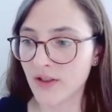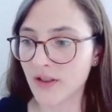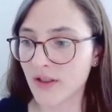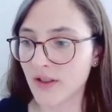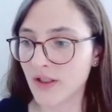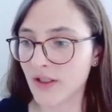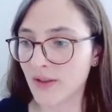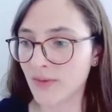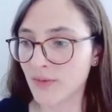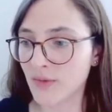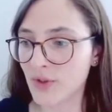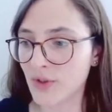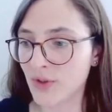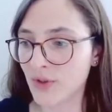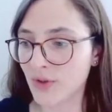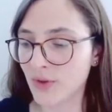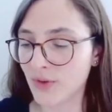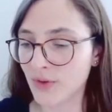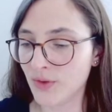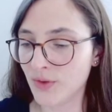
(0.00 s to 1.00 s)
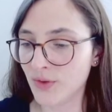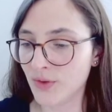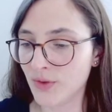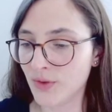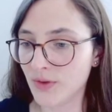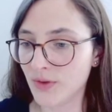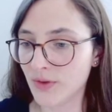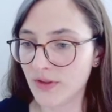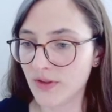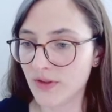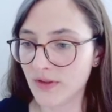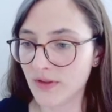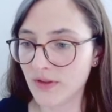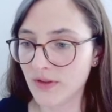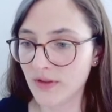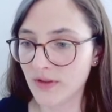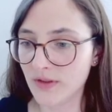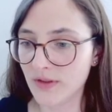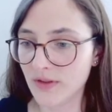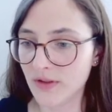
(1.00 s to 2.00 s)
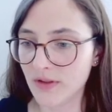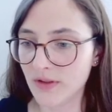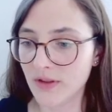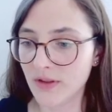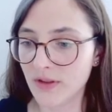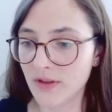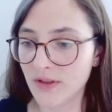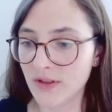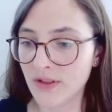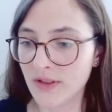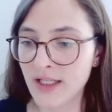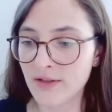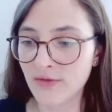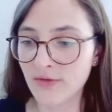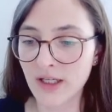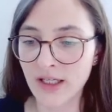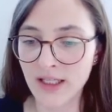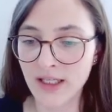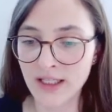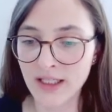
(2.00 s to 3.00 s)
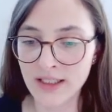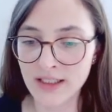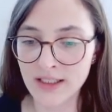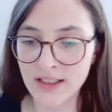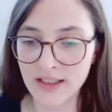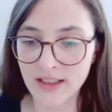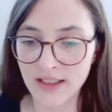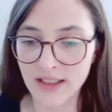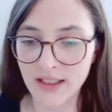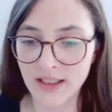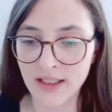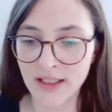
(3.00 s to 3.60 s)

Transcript: come to the native client,